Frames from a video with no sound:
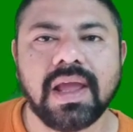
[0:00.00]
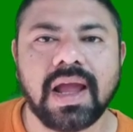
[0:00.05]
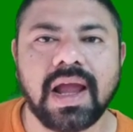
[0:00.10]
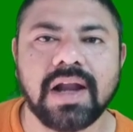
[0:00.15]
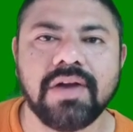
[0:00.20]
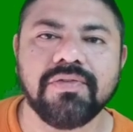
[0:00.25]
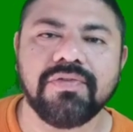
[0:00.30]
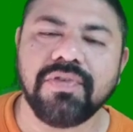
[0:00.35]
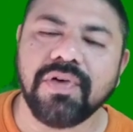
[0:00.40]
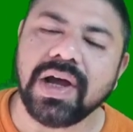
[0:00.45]

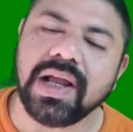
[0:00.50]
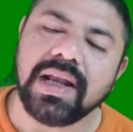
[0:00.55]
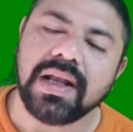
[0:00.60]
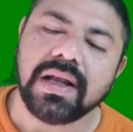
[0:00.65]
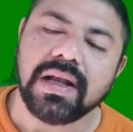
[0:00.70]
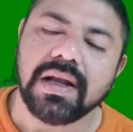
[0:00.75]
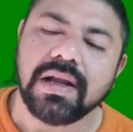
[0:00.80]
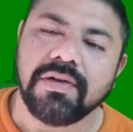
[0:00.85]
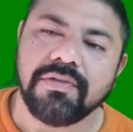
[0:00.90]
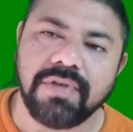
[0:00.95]
And one
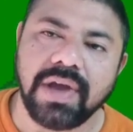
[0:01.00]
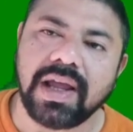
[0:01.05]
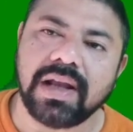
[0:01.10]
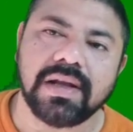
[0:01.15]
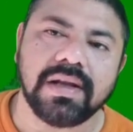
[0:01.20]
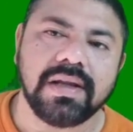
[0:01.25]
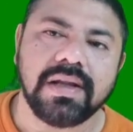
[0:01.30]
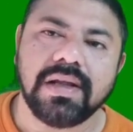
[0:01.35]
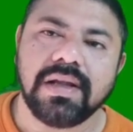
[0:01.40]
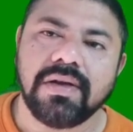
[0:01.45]

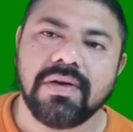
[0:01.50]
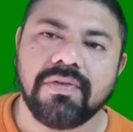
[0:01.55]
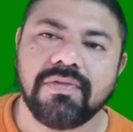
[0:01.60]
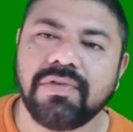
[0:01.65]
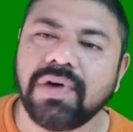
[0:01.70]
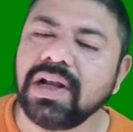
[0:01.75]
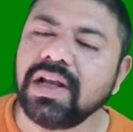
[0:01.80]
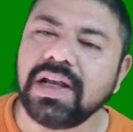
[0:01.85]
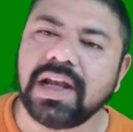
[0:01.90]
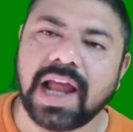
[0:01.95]
when
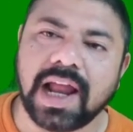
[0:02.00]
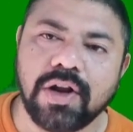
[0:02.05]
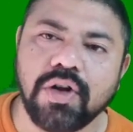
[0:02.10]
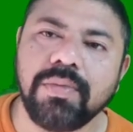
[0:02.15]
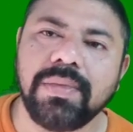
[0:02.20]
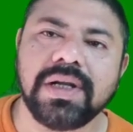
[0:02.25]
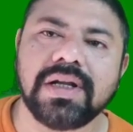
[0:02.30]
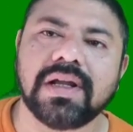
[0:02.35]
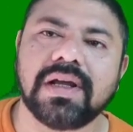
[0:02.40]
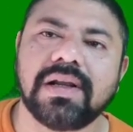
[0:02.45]
one
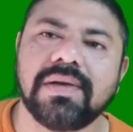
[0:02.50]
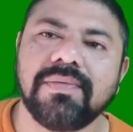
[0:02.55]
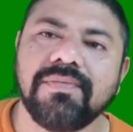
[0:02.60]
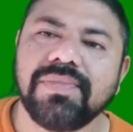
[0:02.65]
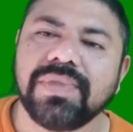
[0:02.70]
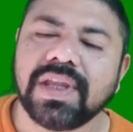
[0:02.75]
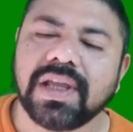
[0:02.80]
nanometer,